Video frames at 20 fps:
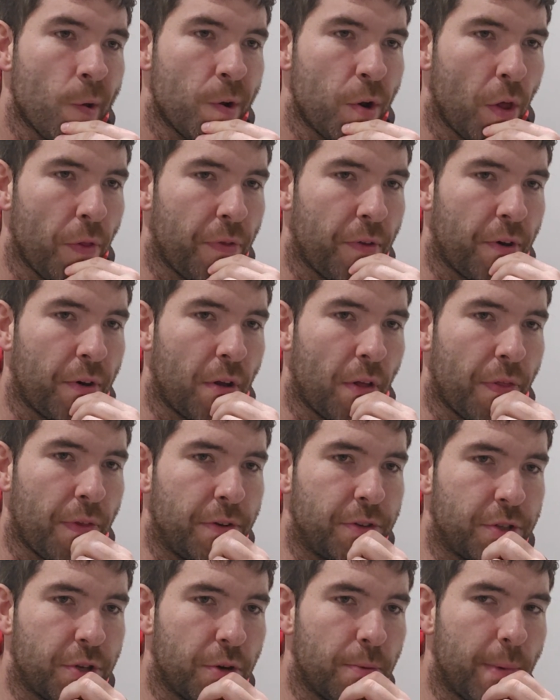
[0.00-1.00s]

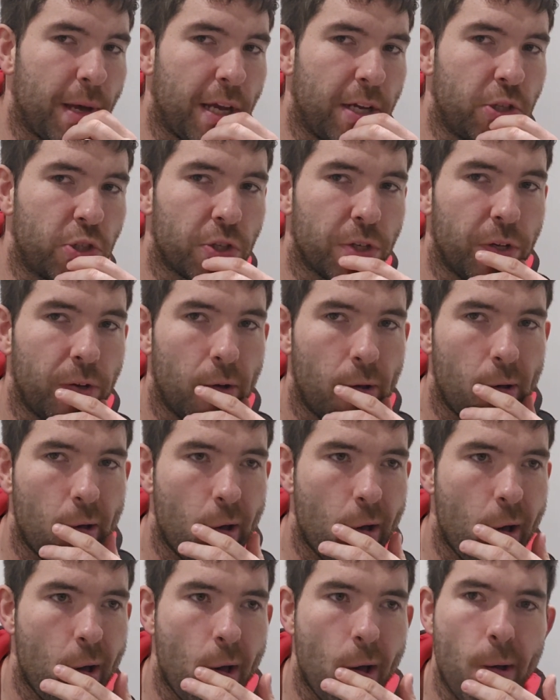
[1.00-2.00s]
nothing too major.
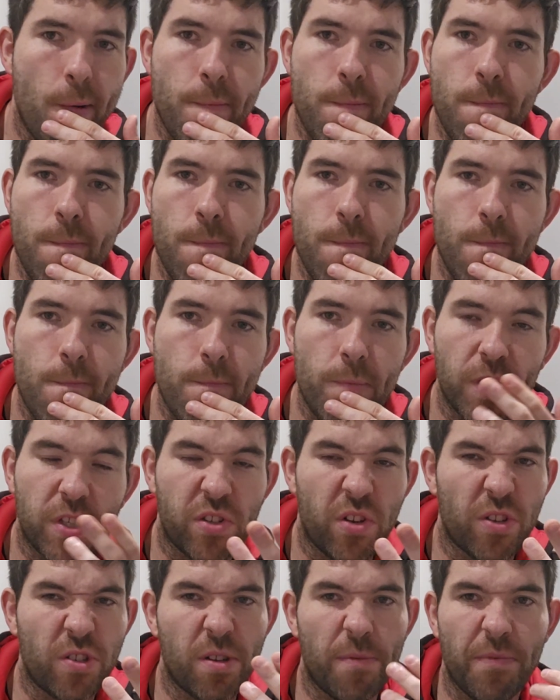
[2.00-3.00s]

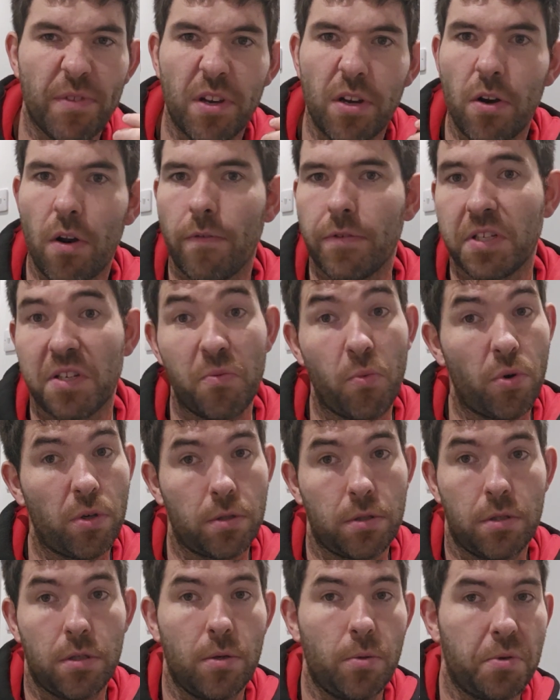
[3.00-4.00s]
It's not something you obviously
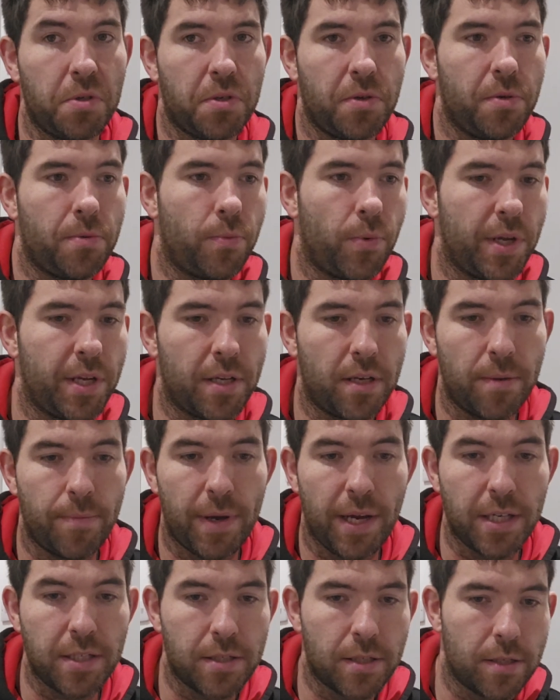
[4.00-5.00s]
want to do on a weekly
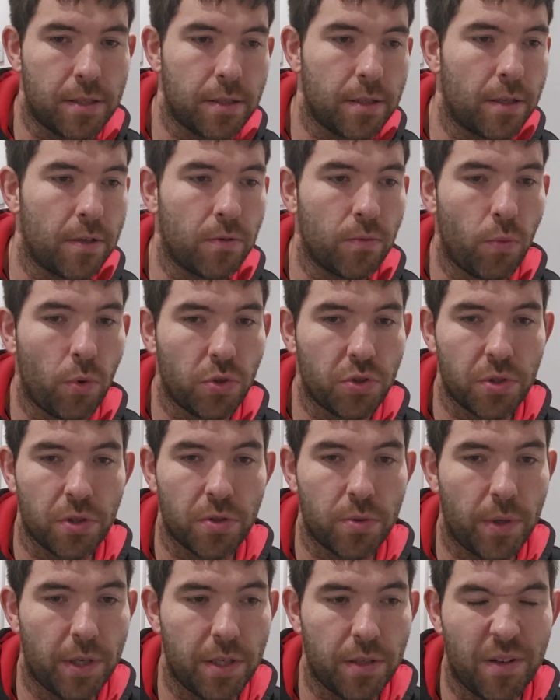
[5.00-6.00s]
basis, you know, once or
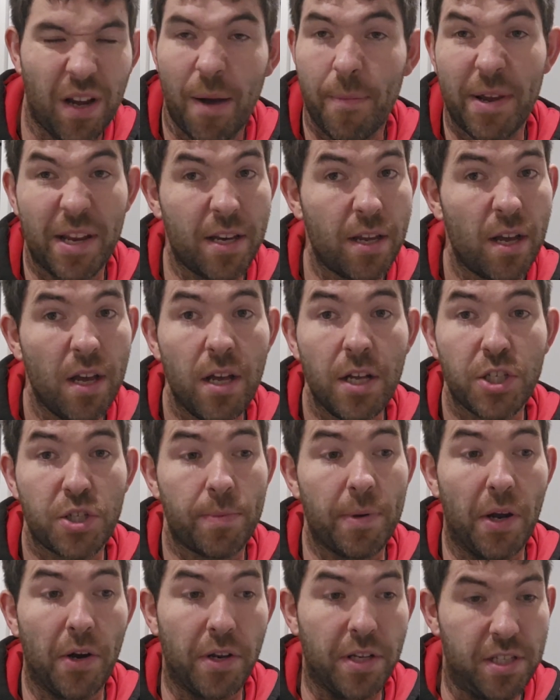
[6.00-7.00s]
twice. I mean, to
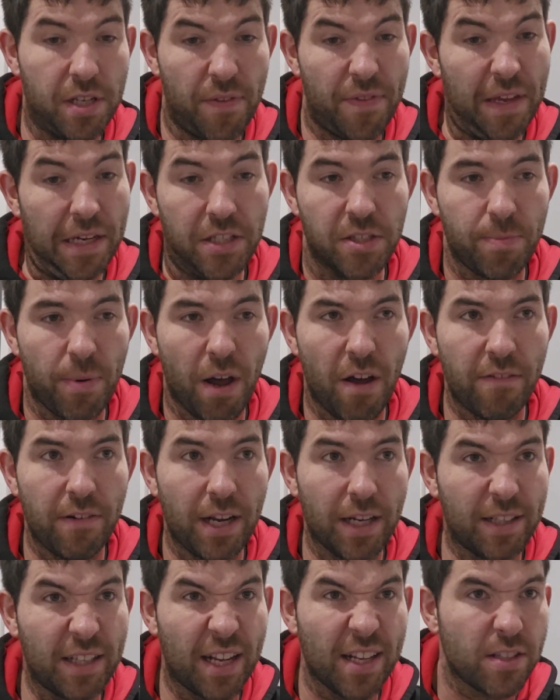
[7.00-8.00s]
be honest, I think sparring
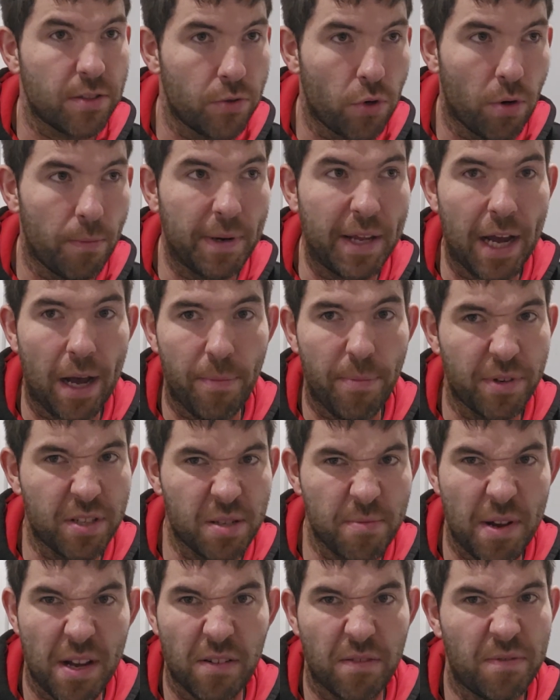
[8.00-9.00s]
like that normally happens
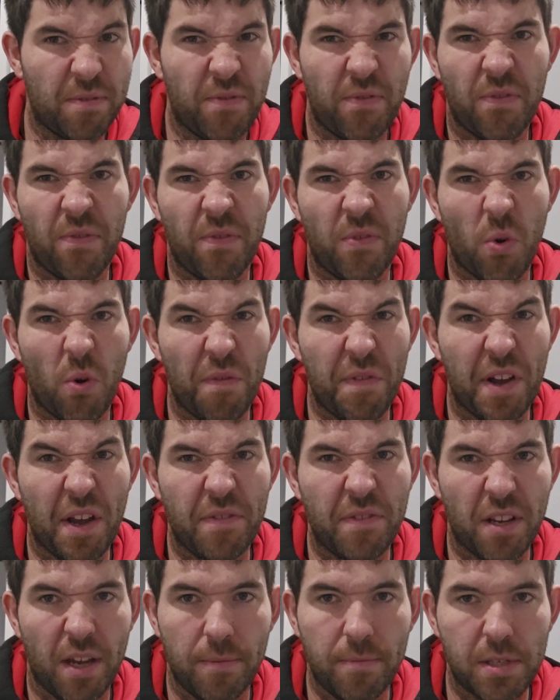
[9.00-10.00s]
about 4 or
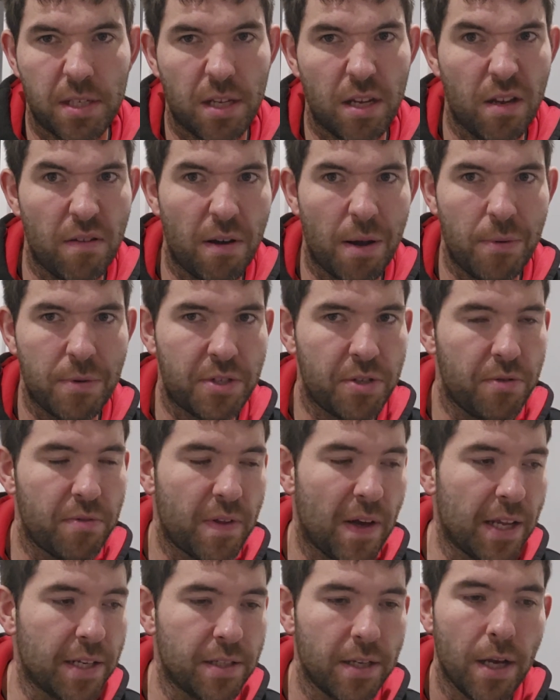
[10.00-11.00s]
5 times a year. I would do
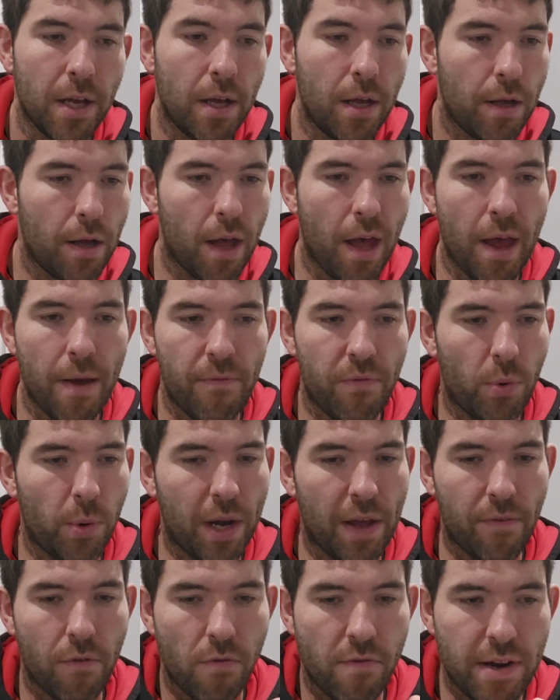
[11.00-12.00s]
that for
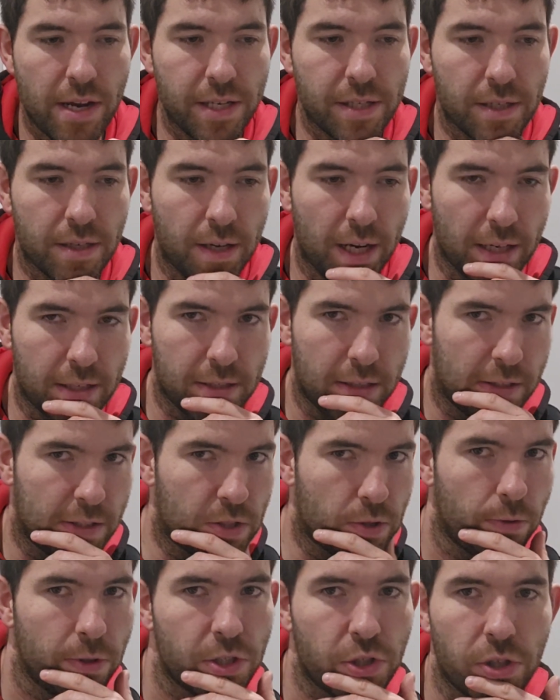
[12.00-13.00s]
whatever reason. Like I said,
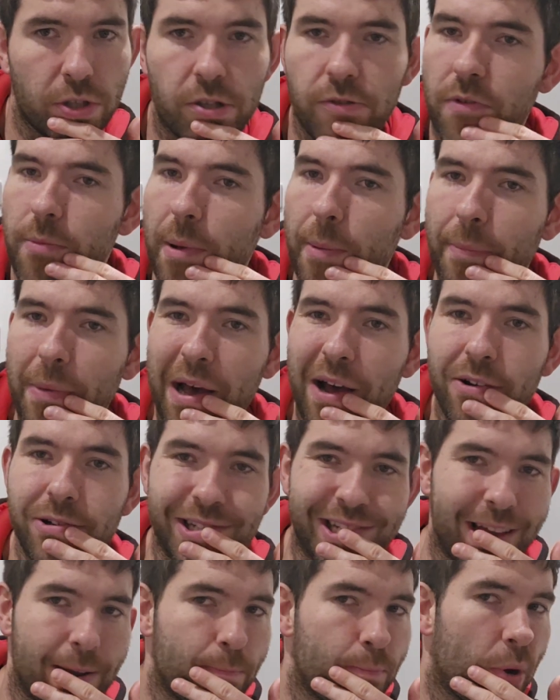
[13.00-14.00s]
it's always good to remember how
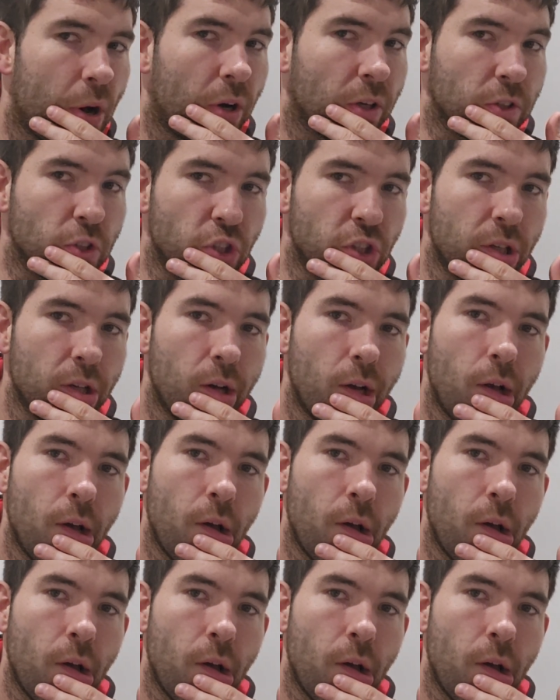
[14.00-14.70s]
to get punched,